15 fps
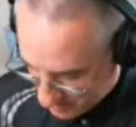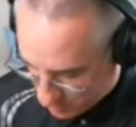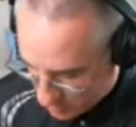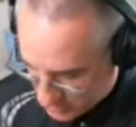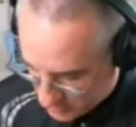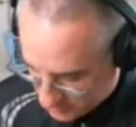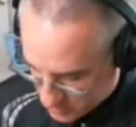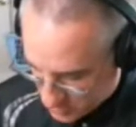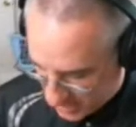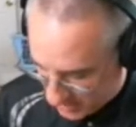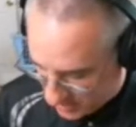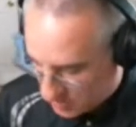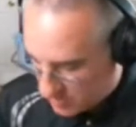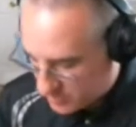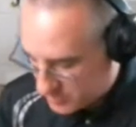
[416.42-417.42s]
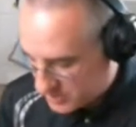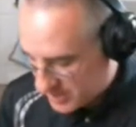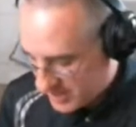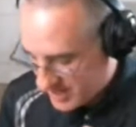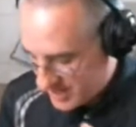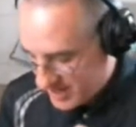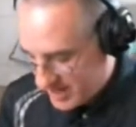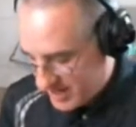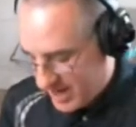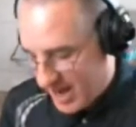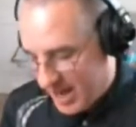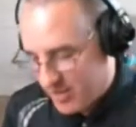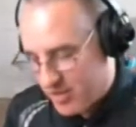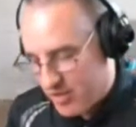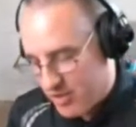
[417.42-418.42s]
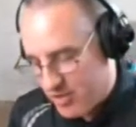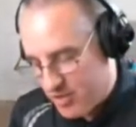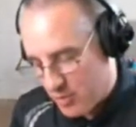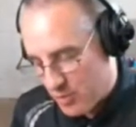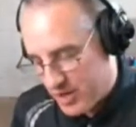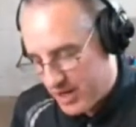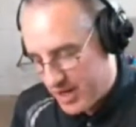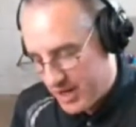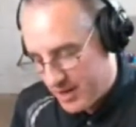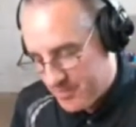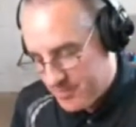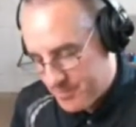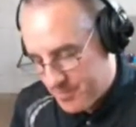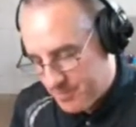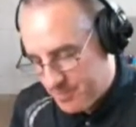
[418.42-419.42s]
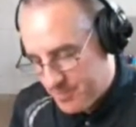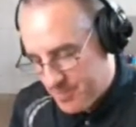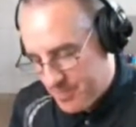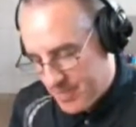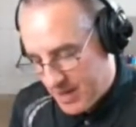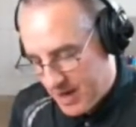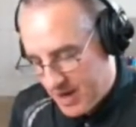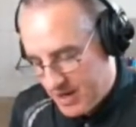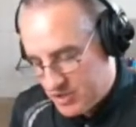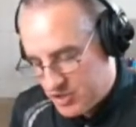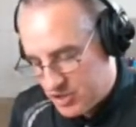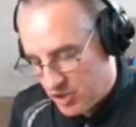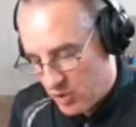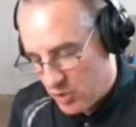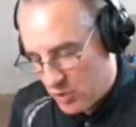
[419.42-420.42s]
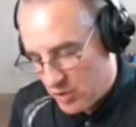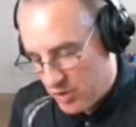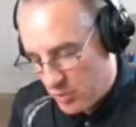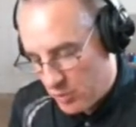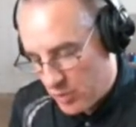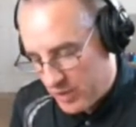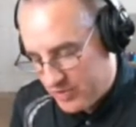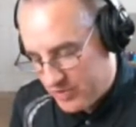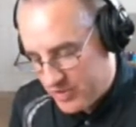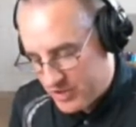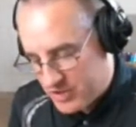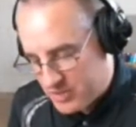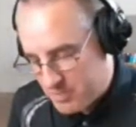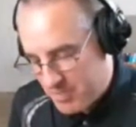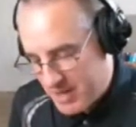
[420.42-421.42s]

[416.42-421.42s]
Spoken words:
the Prince of Shadows, and the Three. So what this